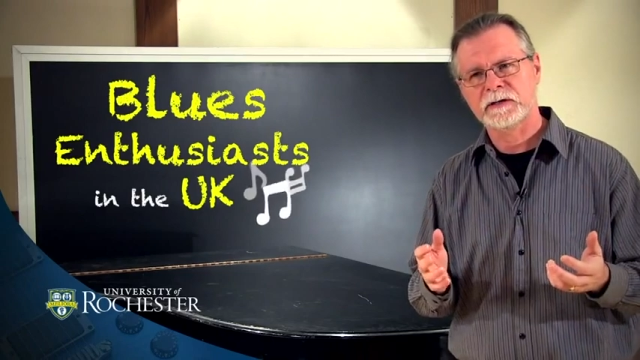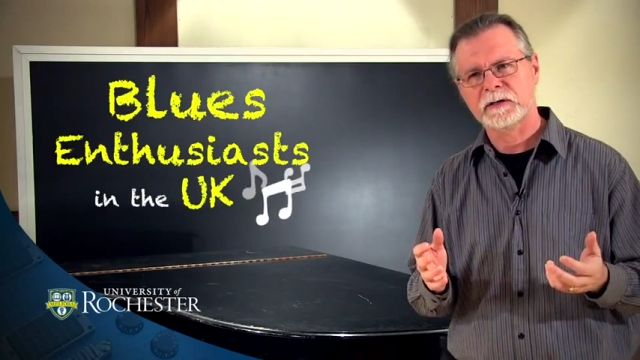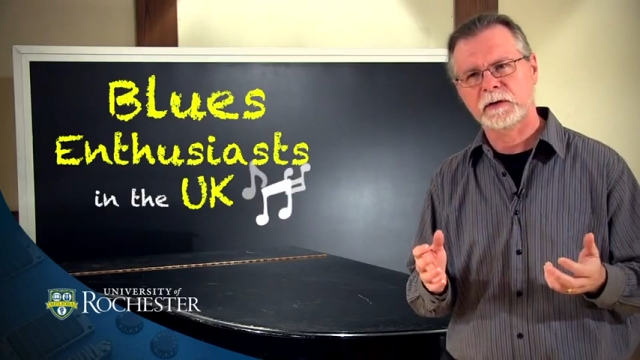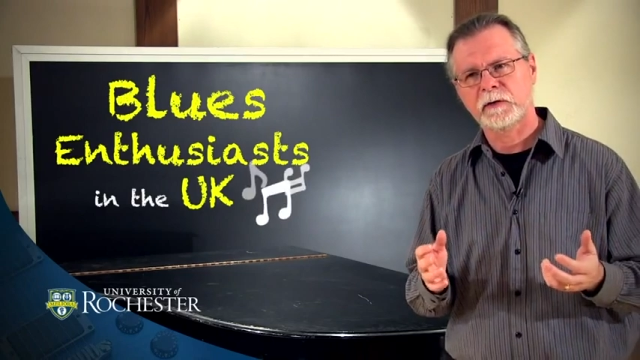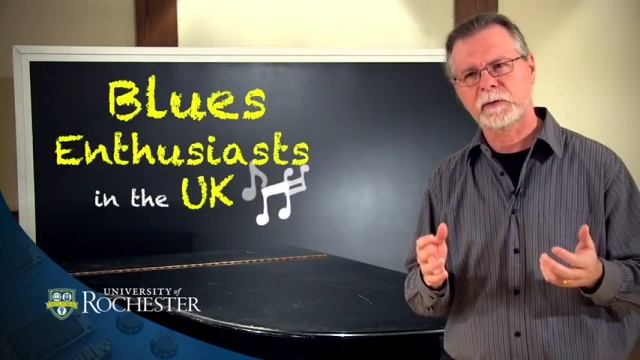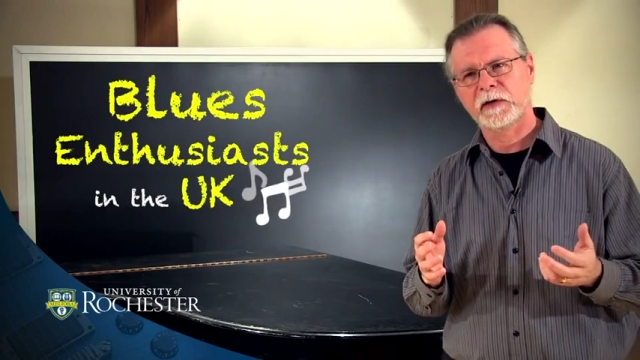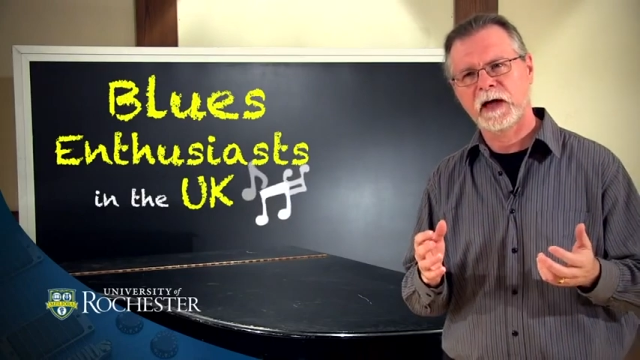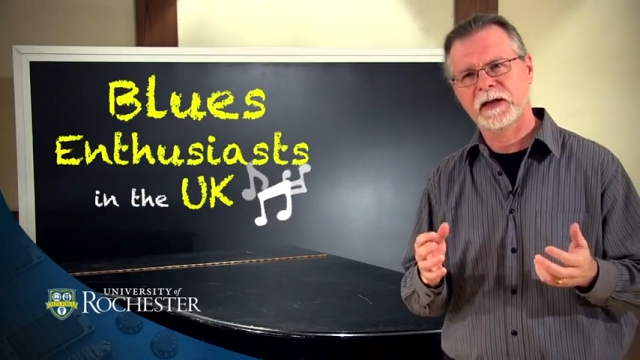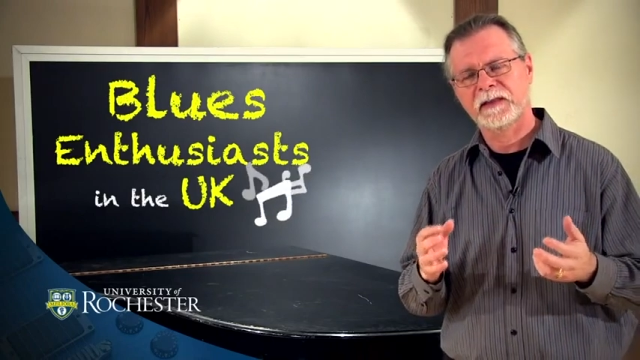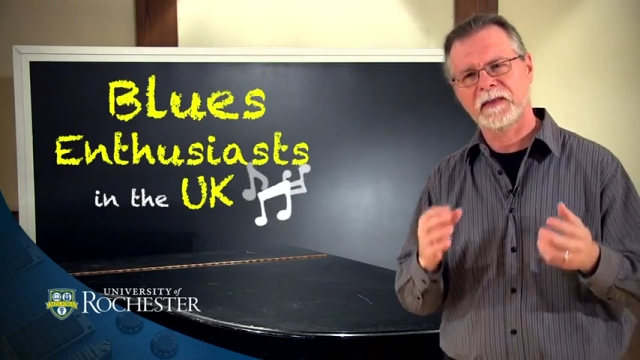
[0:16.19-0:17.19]
And so this was the
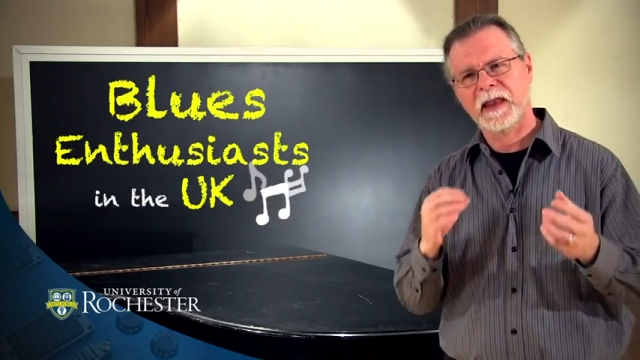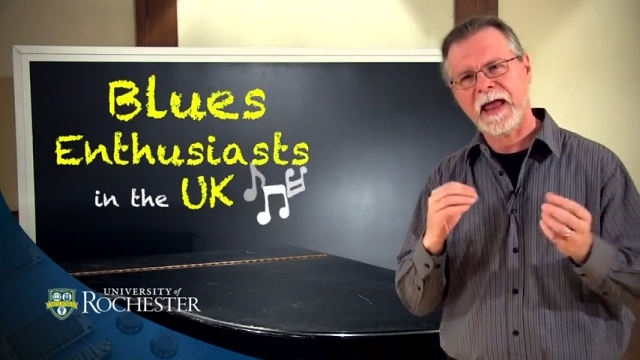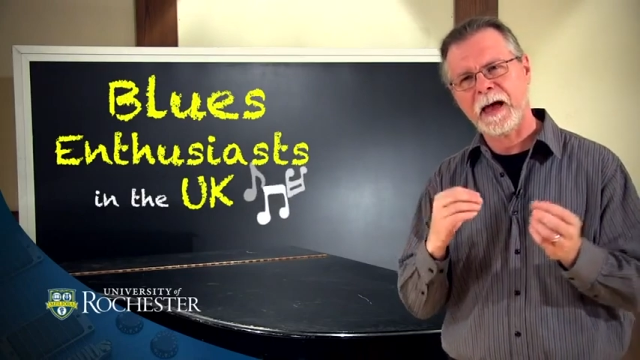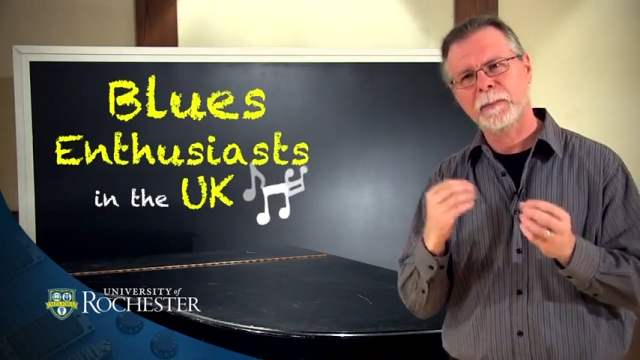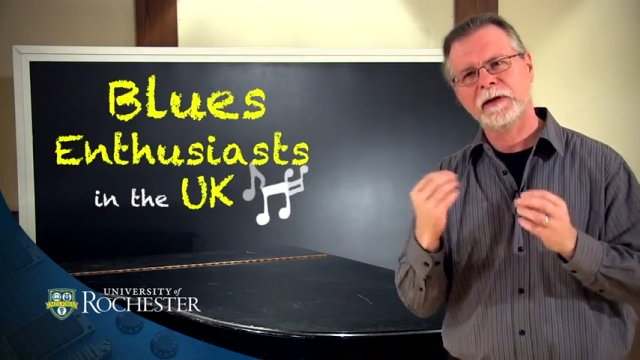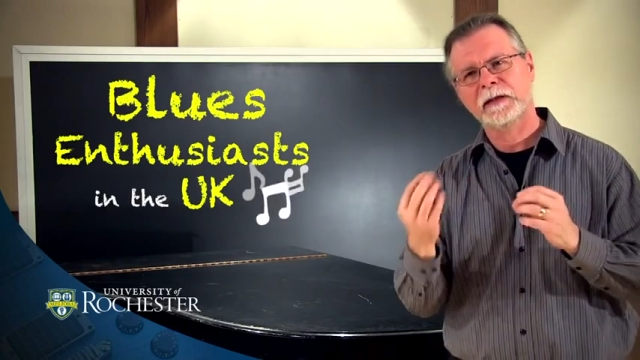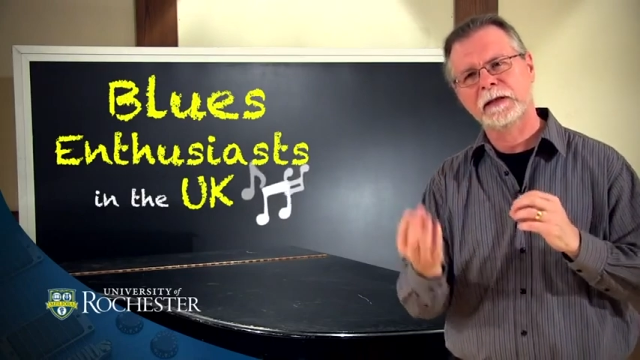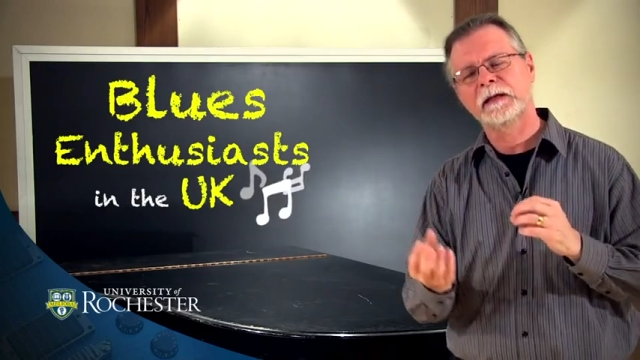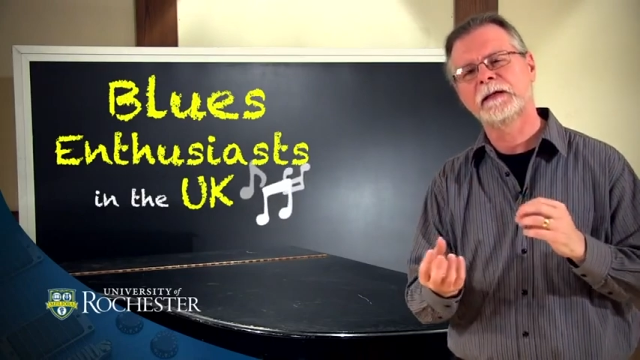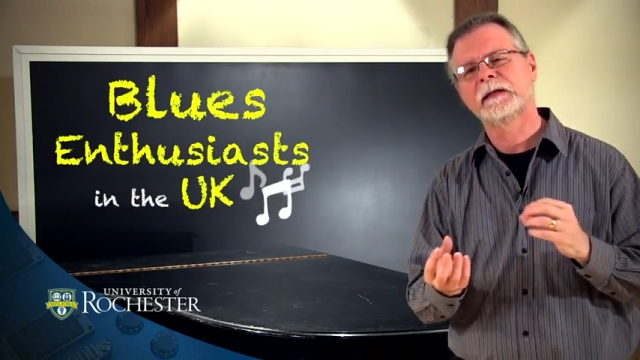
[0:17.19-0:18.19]
kind of thing that happened in
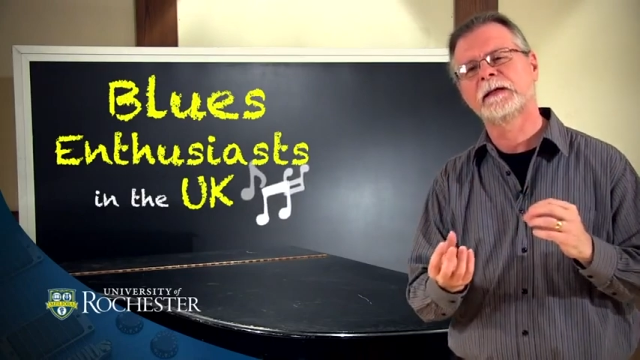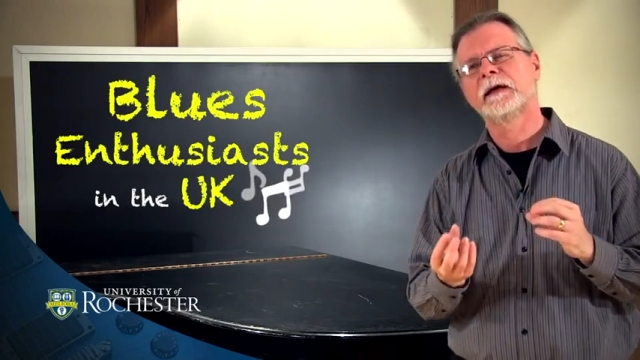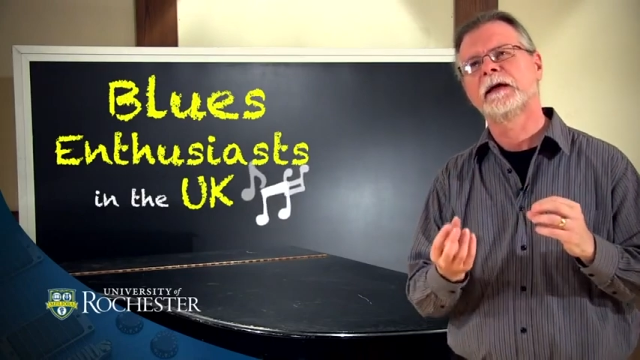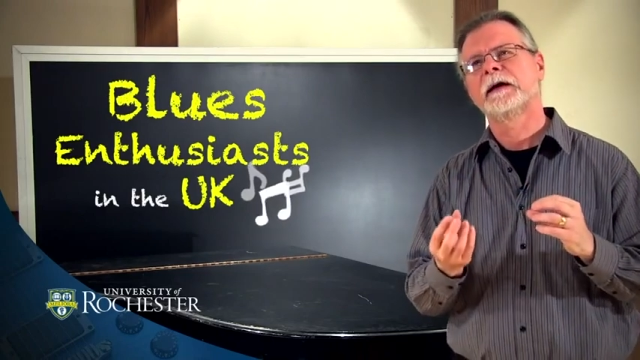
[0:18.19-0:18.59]
London.